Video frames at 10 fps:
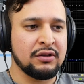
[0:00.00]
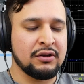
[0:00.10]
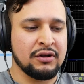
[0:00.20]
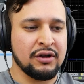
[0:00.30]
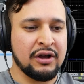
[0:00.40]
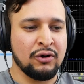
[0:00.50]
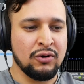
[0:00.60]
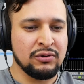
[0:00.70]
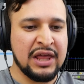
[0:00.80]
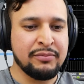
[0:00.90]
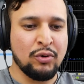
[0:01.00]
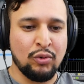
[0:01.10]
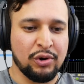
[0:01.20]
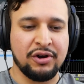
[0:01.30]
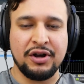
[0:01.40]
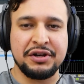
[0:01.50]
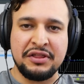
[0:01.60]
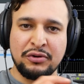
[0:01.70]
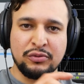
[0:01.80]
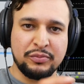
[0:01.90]
a whole label work on,
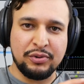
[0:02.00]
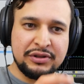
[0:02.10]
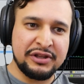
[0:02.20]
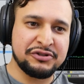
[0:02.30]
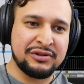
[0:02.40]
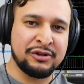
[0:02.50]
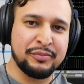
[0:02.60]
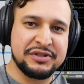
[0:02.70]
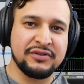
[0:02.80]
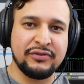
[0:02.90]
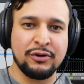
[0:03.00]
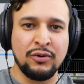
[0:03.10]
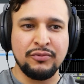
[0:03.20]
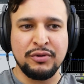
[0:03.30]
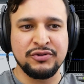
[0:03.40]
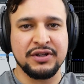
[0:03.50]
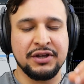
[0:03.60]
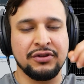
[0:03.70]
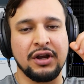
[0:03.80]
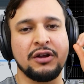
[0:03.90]
and they'll put little bits of their own music
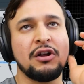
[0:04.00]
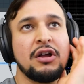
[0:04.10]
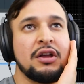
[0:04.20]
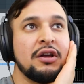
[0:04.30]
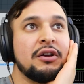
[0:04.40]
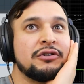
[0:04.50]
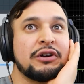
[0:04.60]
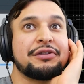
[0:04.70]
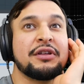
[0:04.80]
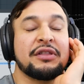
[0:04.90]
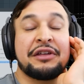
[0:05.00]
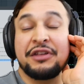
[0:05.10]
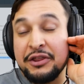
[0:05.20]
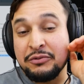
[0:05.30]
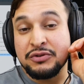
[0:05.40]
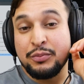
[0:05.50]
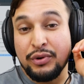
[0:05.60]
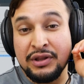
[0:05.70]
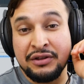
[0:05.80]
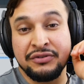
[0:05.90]
in there. So I thought that was
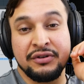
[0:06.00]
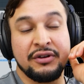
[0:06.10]
brilliant.